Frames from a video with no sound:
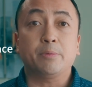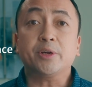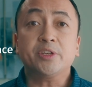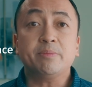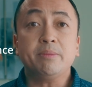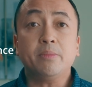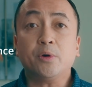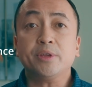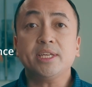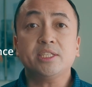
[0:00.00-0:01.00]
We are to be
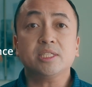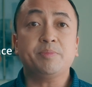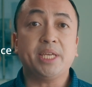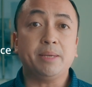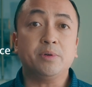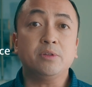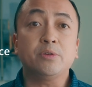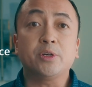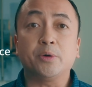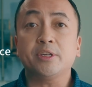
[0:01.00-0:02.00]
more than just people
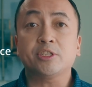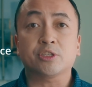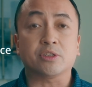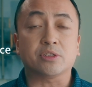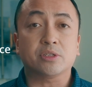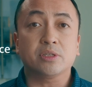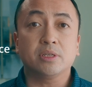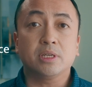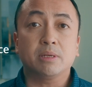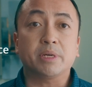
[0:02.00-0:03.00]
who go to church,
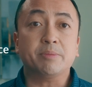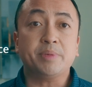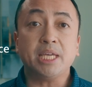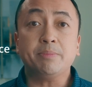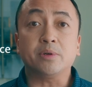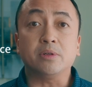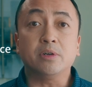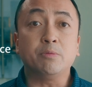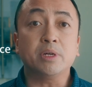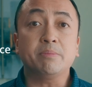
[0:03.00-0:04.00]
but people
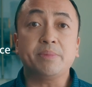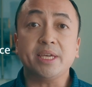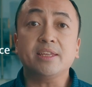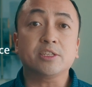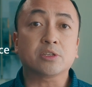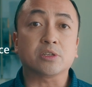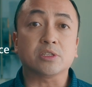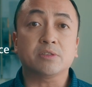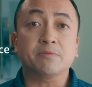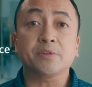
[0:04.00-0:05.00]
who will be the
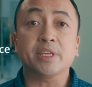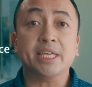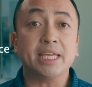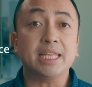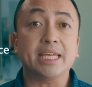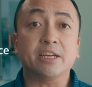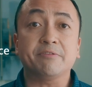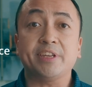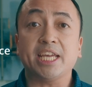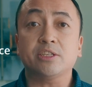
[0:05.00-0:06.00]
church for the healing
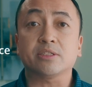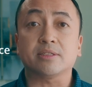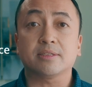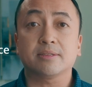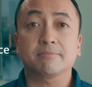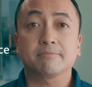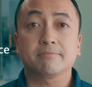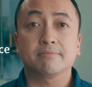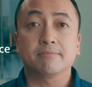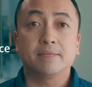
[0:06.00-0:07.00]
of nations.
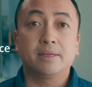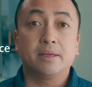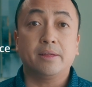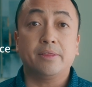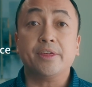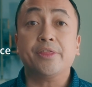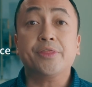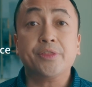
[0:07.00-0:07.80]
The